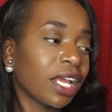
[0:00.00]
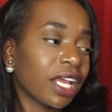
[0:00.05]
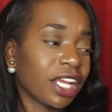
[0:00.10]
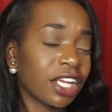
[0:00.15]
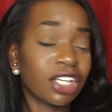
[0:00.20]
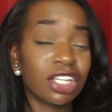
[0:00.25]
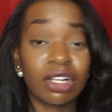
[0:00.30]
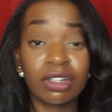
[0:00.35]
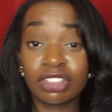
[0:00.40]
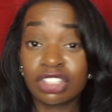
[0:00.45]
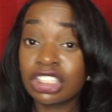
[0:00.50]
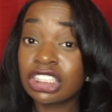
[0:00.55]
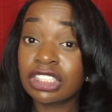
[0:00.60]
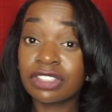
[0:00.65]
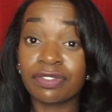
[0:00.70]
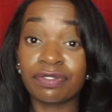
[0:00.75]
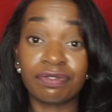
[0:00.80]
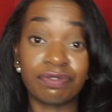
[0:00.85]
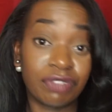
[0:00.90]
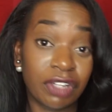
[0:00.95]
And, you know, she's
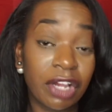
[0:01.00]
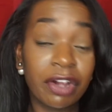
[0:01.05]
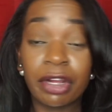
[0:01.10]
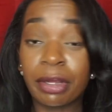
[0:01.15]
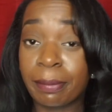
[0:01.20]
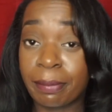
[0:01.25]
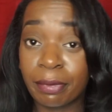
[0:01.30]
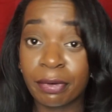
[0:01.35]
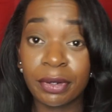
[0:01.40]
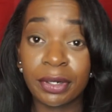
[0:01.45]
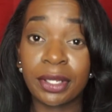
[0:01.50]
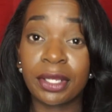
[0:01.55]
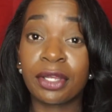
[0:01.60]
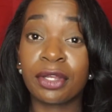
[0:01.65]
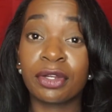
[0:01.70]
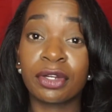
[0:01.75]
very pretty.